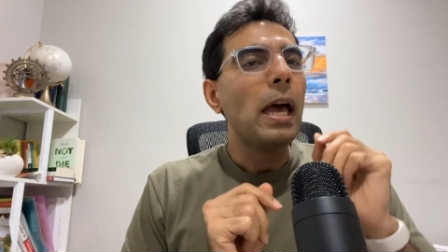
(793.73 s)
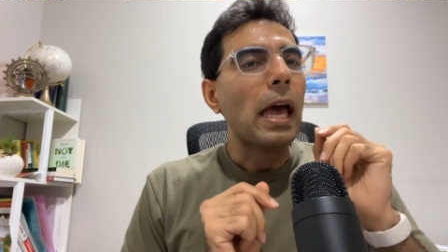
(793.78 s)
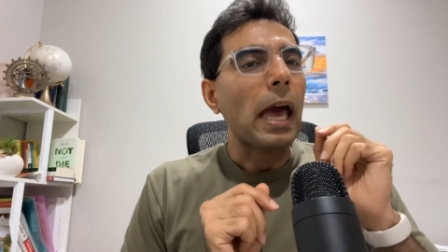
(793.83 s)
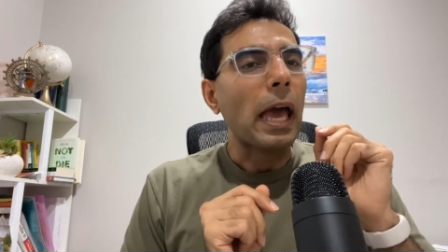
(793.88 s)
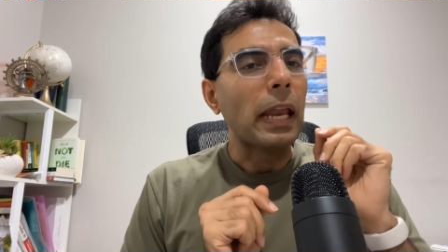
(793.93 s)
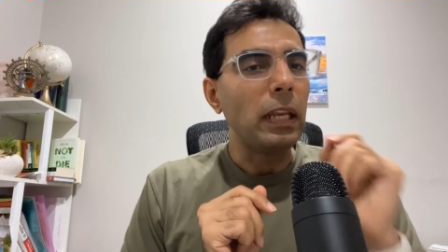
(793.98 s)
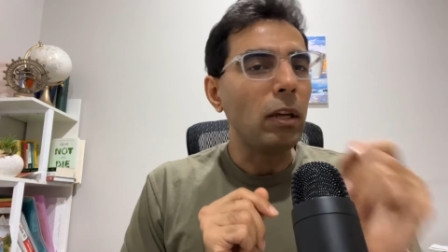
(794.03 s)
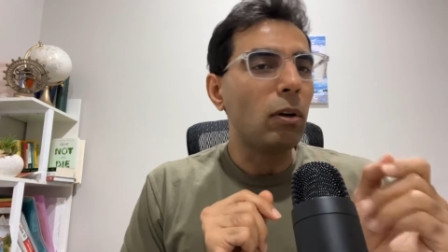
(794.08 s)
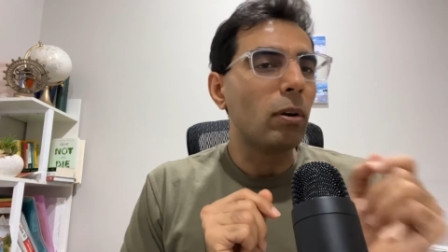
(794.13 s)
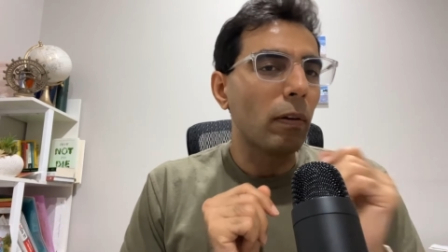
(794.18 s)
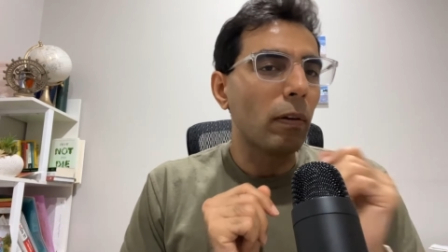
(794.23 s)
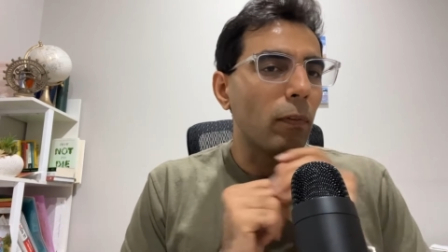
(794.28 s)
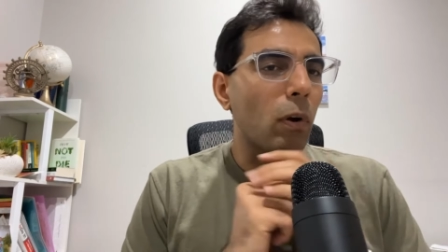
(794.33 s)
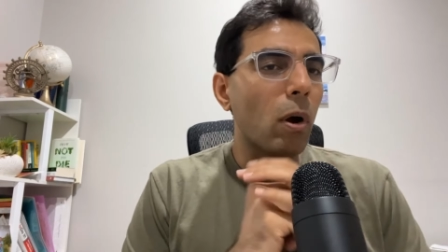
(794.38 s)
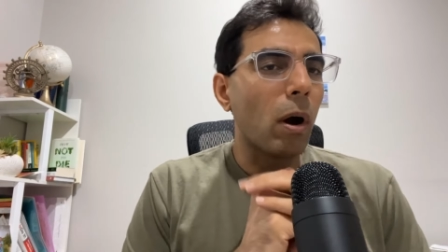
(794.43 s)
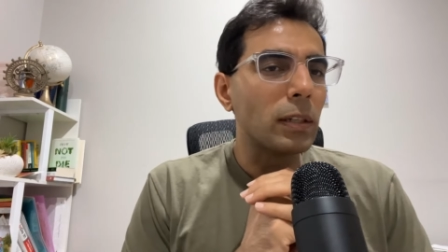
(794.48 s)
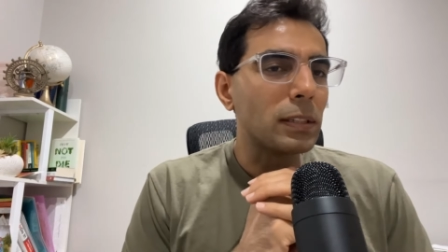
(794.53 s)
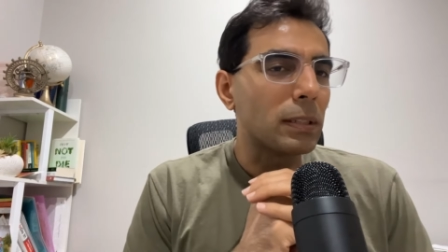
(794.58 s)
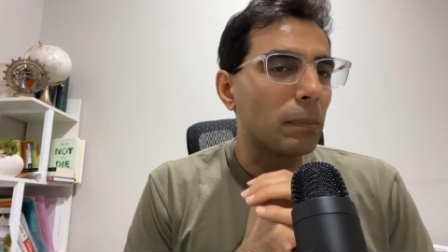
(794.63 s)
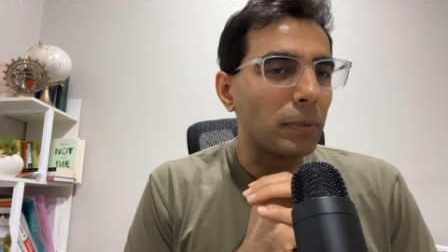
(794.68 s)
and he could have
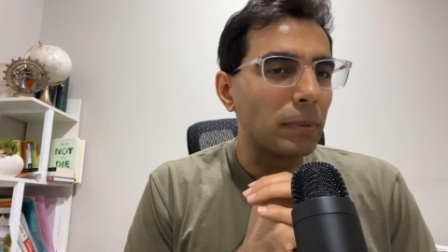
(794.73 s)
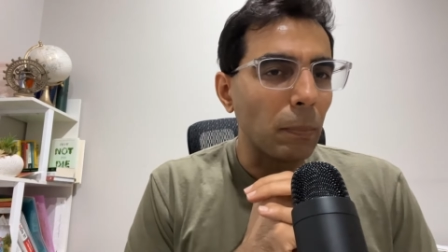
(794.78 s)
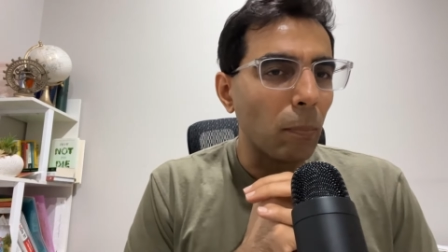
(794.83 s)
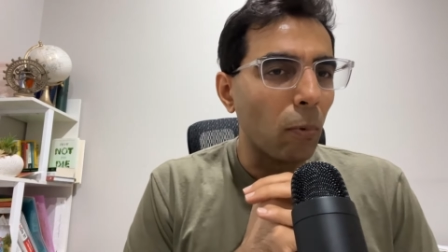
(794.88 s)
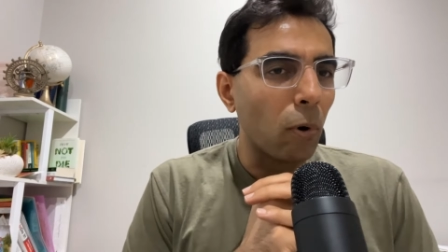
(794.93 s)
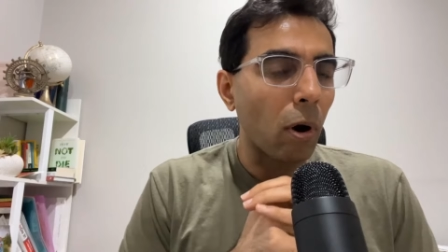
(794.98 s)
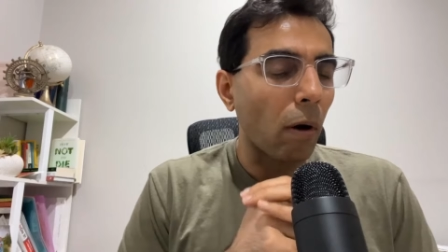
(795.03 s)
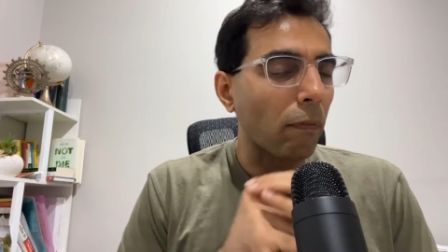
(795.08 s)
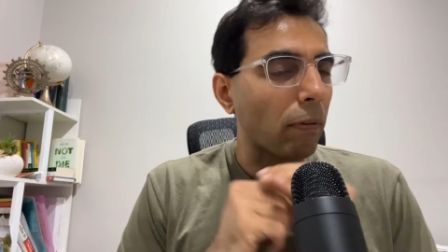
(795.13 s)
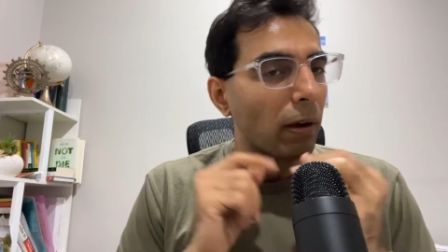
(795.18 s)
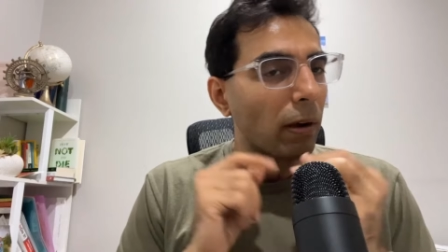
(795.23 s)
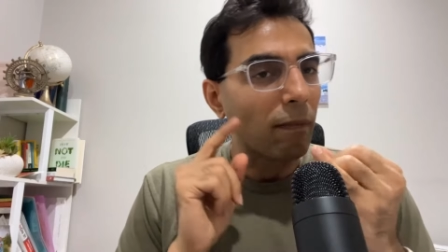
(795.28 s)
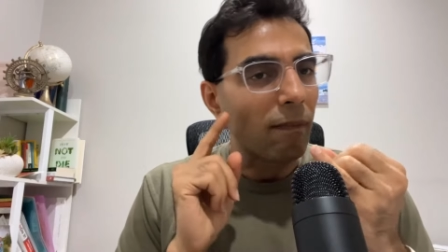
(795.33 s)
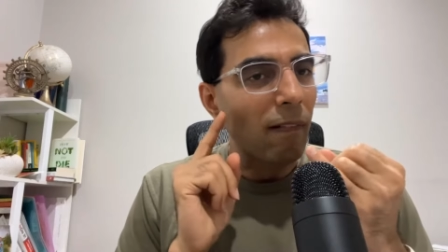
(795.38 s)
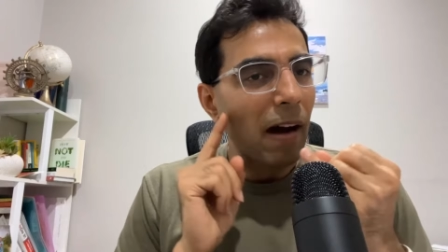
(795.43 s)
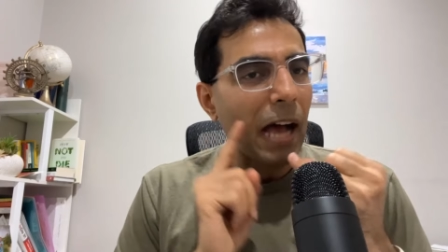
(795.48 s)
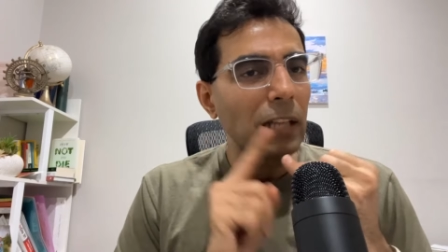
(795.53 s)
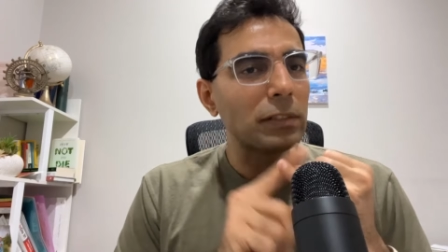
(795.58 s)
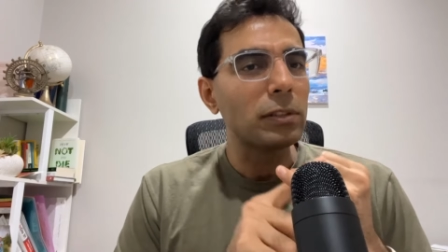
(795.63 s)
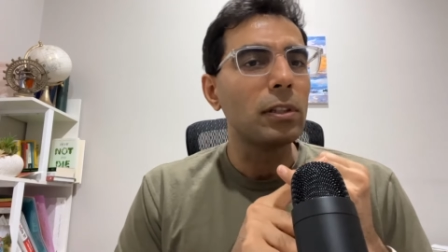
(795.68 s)
got something more out of
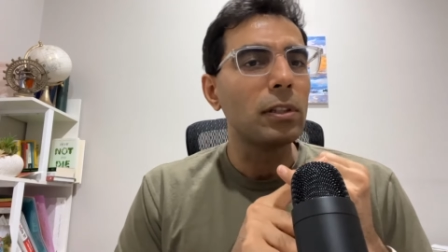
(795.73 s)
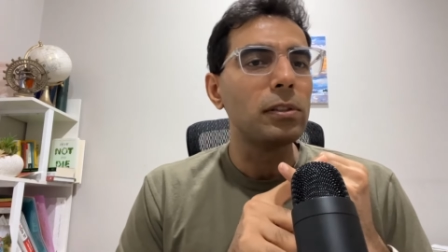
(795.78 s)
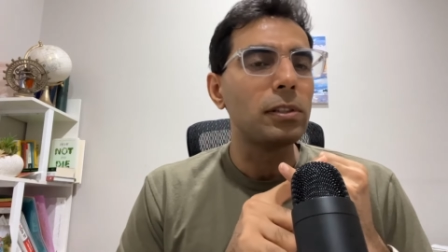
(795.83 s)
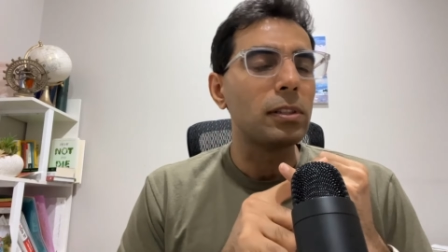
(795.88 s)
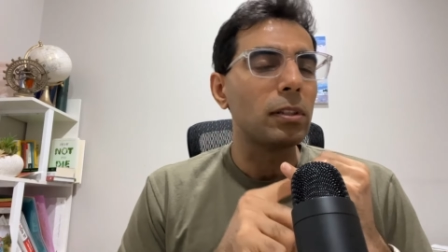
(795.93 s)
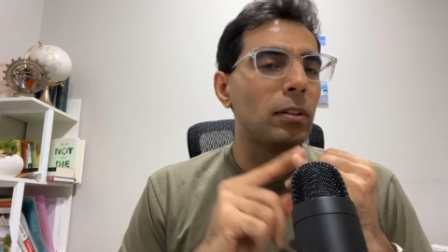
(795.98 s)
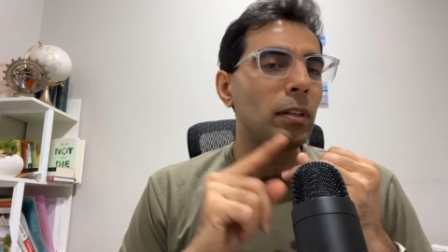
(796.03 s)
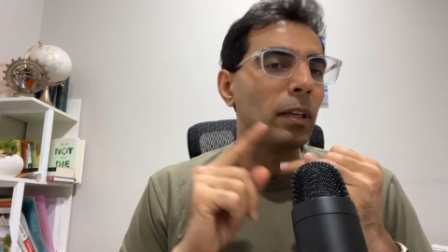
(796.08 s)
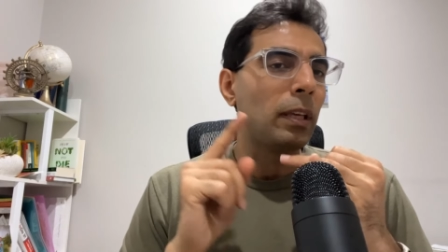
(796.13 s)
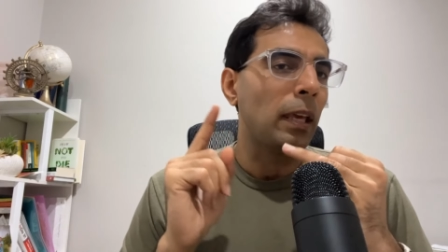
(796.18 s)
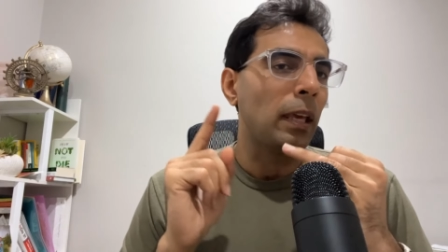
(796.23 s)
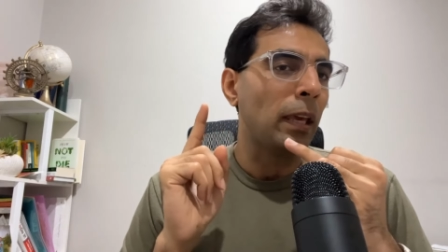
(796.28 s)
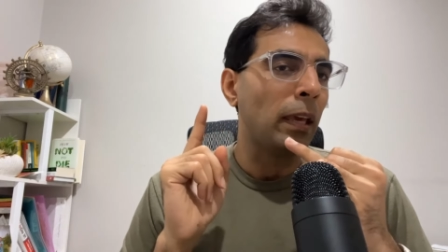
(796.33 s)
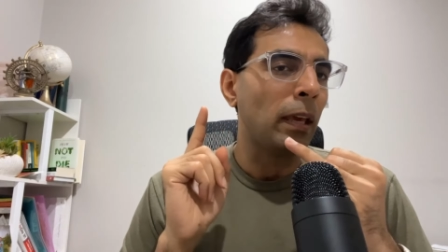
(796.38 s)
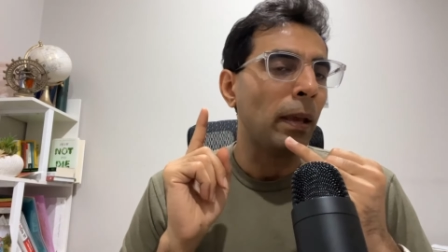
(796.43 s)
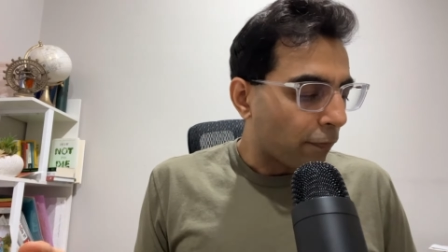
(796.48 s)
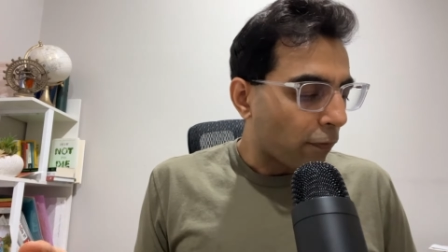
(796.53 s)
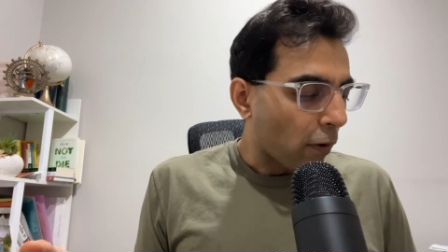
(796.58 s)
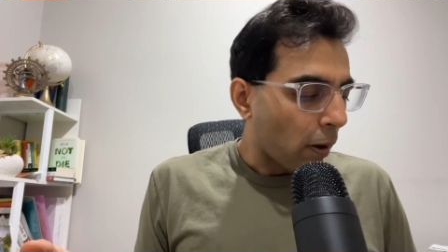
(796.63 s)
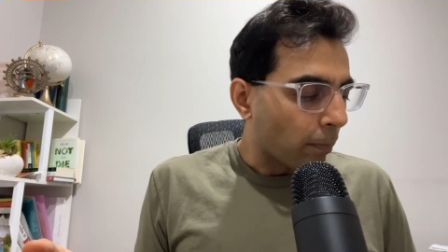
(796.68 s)
Nawazuddin
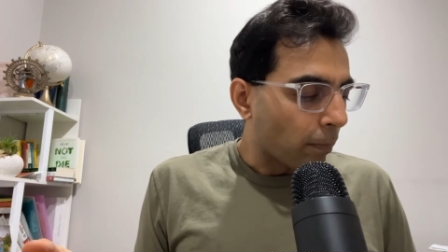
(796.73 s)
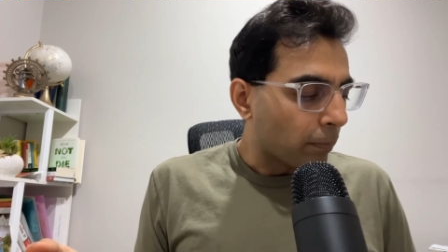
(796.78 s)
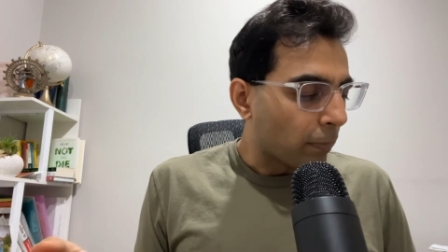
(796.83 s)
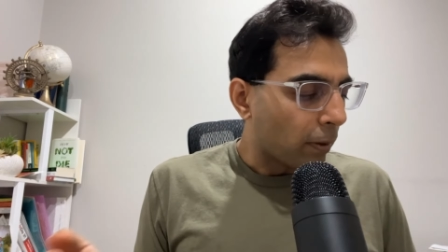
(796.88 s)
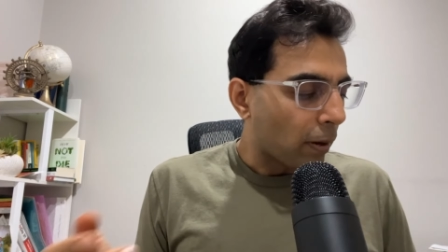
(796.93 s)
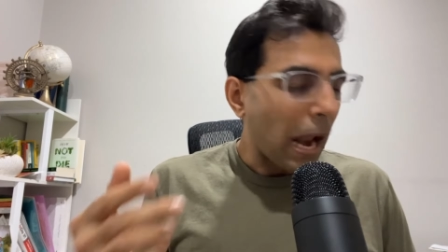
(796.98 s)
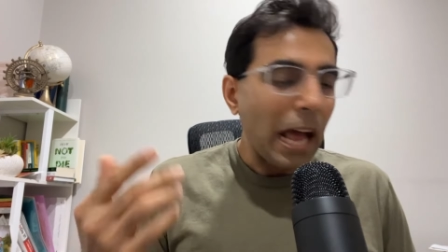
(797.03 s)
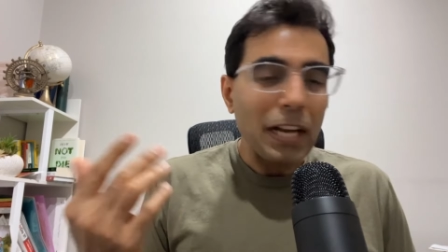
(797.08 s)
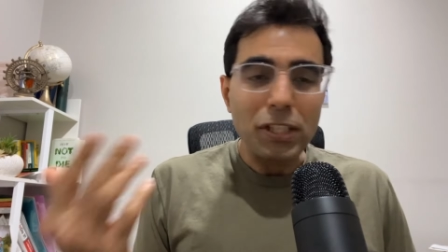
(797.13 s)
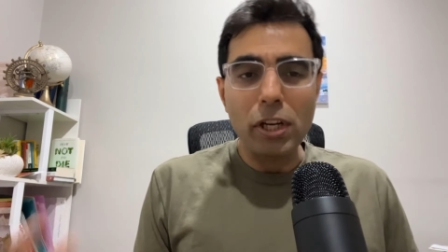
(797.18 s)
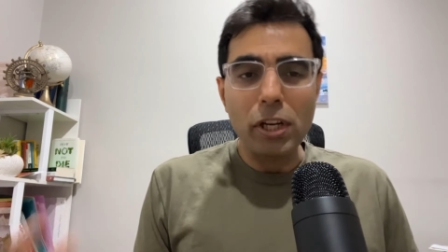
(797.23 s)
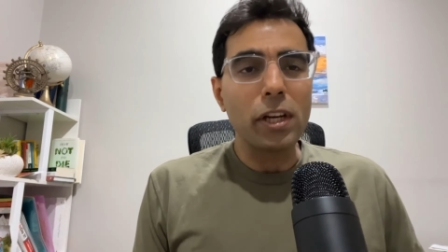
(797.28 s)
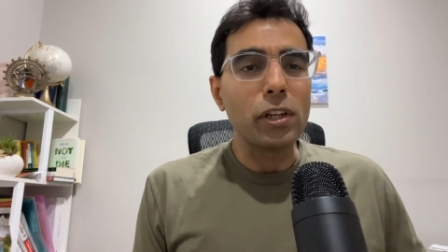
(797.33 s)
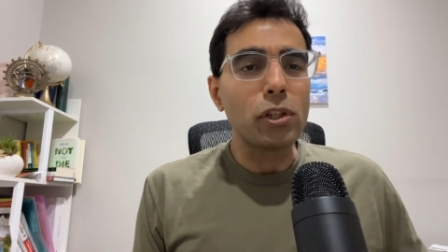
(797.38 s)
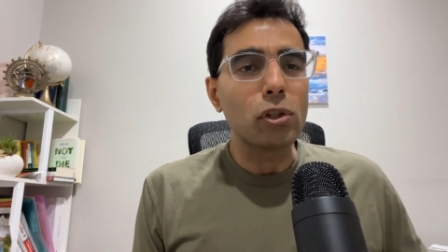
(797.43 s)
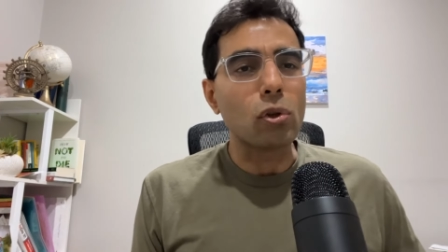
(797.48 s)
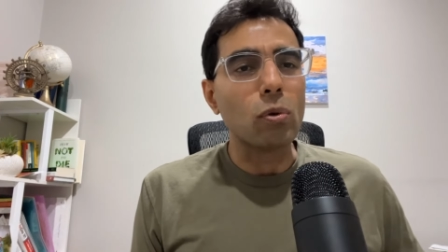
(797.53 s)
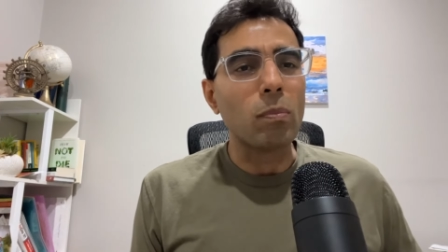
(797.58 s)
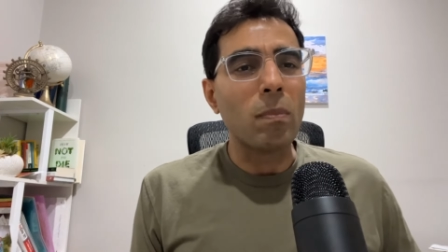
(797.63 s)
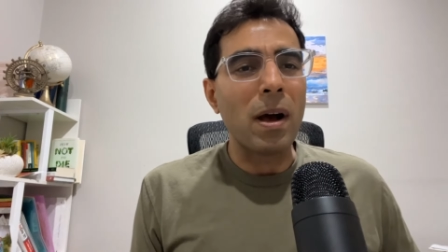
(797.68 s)
Siddiqui from
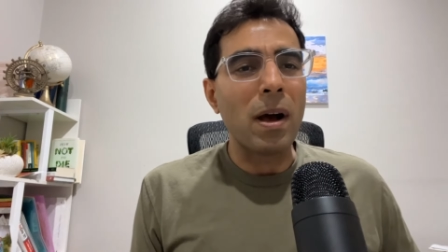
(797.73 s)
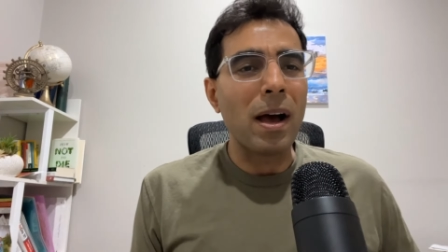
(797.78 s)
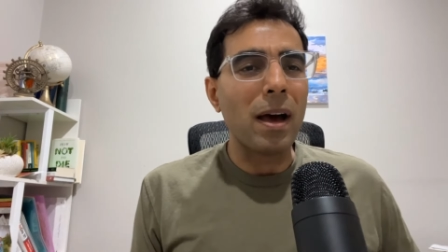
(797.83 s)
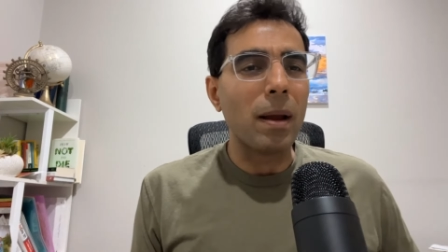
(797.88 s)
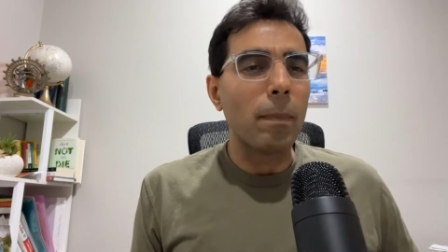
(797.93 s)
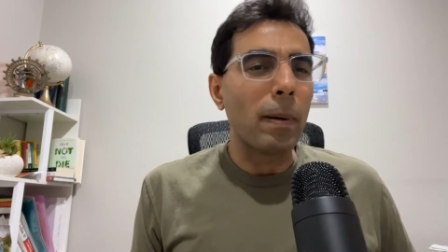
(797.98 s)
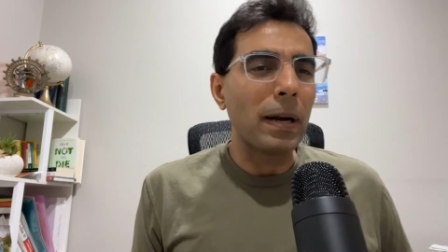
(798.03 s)
Rajesh Kumar.